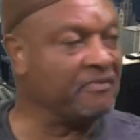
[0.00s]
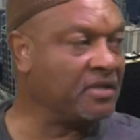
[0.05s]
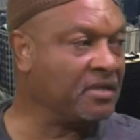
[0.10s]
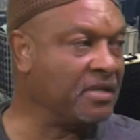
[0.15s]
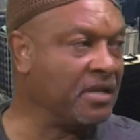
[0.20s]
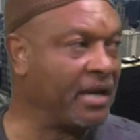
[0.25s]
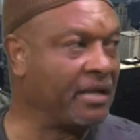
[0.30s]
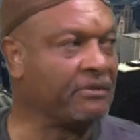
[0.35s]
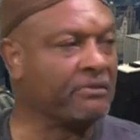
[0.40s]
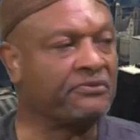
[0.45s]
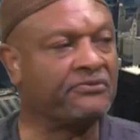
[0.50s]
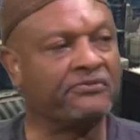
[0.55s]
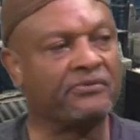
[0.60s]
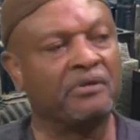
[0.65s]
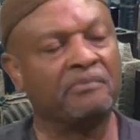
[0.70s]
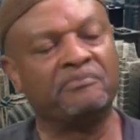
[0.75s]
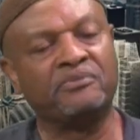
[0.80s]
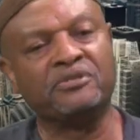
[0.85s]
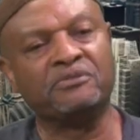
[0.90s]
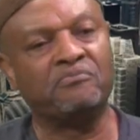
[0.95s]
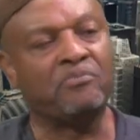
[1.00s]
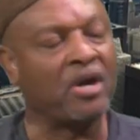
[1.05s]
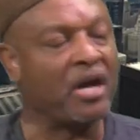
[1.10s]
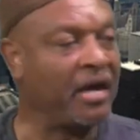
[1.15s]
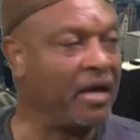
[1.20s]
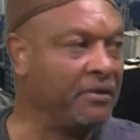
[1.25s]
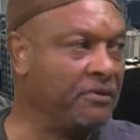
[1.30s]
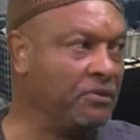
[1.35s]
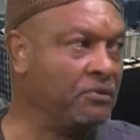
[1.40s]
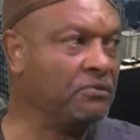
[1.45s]
that Donald Trump is
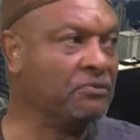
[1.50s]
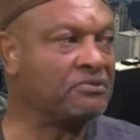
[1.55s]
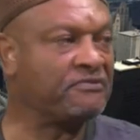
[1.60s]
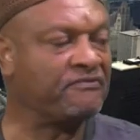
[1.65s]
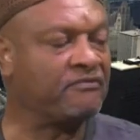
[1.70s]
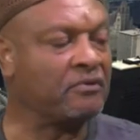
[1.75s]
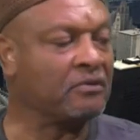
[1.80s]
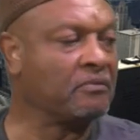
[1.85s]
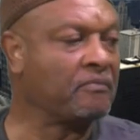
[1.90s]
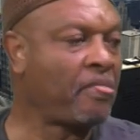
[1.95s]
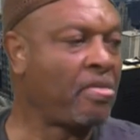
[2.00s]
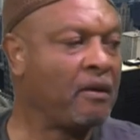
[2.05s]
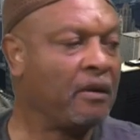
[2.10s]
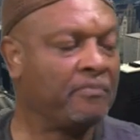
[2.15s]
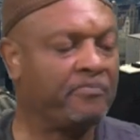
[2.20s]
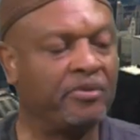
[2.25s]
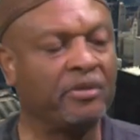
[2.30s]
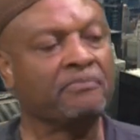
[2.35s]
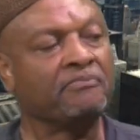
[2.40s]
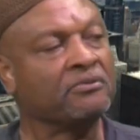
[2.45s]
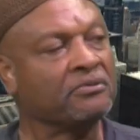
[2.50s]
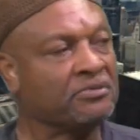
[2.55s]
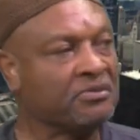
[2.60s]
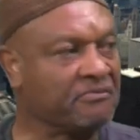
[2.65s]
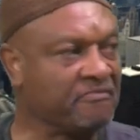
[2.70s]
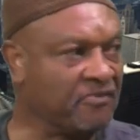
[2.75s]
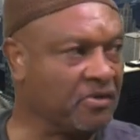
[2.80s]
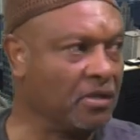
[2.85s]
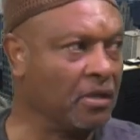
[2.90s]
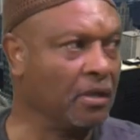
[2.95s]
bad news for peoples
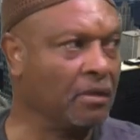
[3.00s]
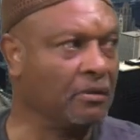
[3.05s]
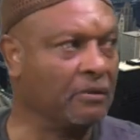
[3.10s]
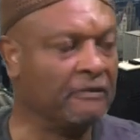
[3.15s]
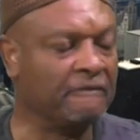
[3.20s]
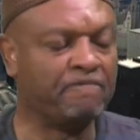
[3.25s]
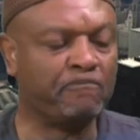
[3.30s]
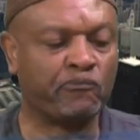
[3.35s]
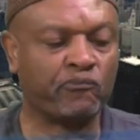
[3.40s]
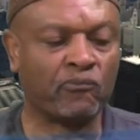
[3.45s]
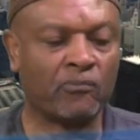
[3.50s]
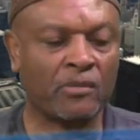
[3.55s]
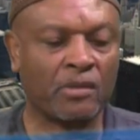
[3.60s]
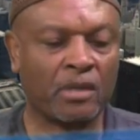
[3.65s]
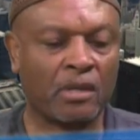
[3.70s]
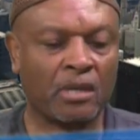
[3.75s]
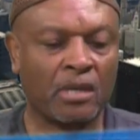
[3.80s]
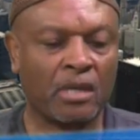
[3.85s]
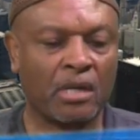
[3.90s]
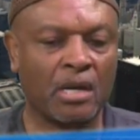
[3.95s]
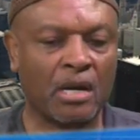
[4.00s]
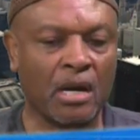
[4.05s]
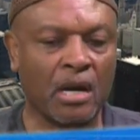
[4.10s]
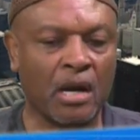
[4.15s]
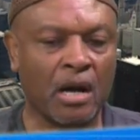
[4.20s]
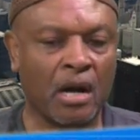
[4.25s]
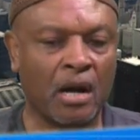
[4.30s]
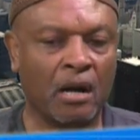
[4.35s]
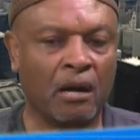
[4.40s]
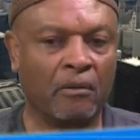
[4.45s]
of color.
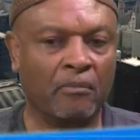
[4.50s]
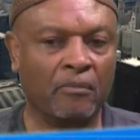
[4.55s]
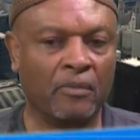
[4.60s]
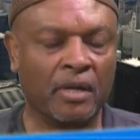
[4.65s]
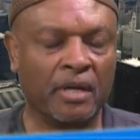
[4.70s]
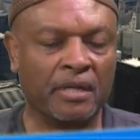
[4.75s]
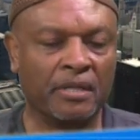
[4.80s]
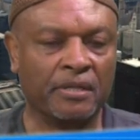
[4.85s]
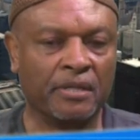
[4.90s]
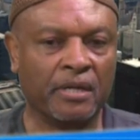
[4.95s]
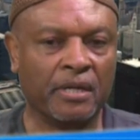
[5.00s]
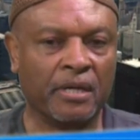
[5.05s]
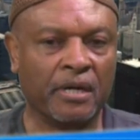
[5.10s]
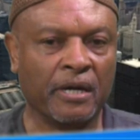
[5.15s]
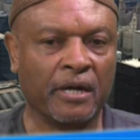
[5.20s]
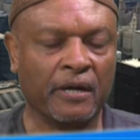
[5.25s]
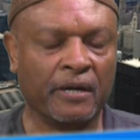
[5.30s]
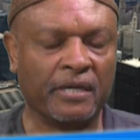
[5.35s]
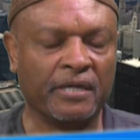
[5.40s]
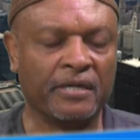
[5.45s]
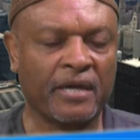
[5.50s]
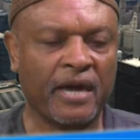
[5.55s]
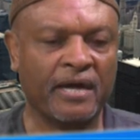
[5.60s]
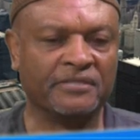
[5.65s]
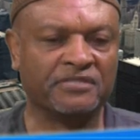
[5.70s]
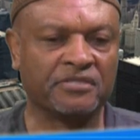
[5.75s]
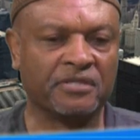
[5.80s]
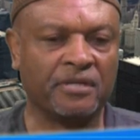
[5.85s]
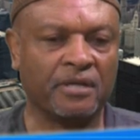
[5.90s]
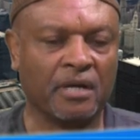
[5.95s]
Uh, uh, he
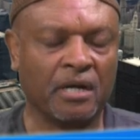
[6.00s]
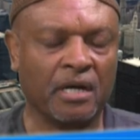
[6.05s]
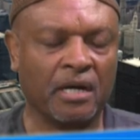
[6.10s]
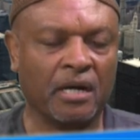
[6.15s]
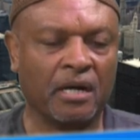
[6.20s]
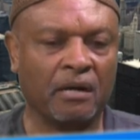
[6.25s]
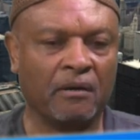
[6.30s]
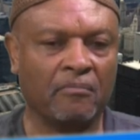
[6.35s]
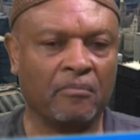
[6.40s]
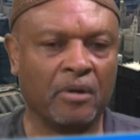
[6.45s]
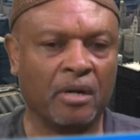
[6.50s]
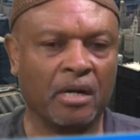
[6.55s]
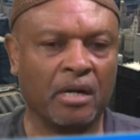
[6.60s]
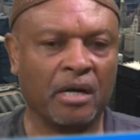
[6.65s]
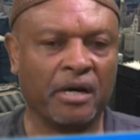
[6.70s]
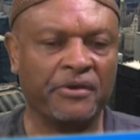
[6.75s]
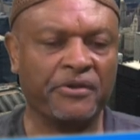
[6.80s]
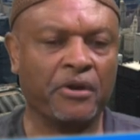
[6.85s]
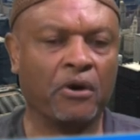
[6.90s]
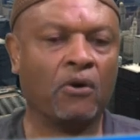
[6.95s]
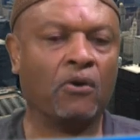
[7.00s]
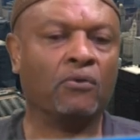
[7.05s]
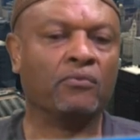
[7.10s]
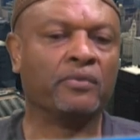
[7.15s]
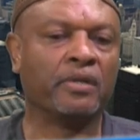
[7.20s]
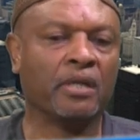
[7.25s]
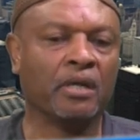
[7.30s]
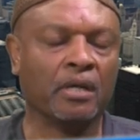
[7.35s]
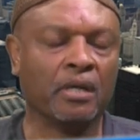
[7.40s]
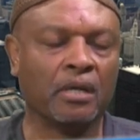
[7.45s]
has a, a, a
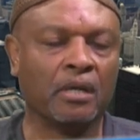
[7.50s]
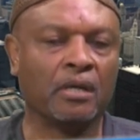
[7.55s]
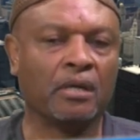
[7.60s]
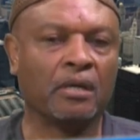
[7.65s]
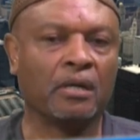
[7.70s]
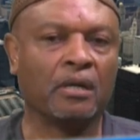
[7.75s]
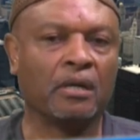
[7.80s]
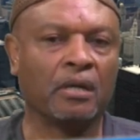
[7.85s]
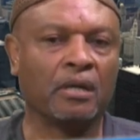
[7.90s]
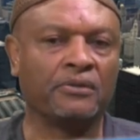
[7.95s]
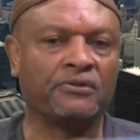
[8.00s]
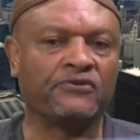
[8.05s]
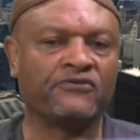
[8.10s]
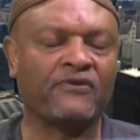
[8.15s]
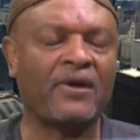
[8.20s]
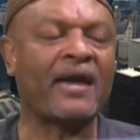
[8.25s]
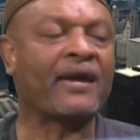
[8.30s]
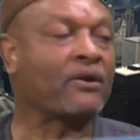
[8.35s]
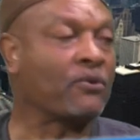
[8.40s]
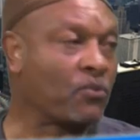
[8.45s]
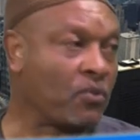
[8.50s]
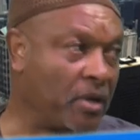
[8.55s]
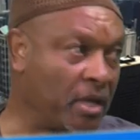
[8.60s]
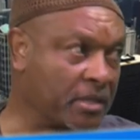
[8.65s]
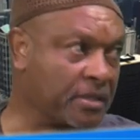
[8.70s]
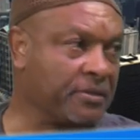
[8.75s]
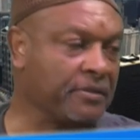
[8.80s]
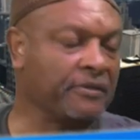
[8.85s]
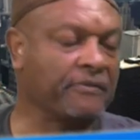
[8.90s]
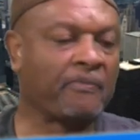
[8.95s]
known uh, track
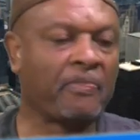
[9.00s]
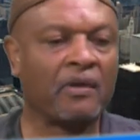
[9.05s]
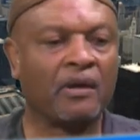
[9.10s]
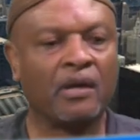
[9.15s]
record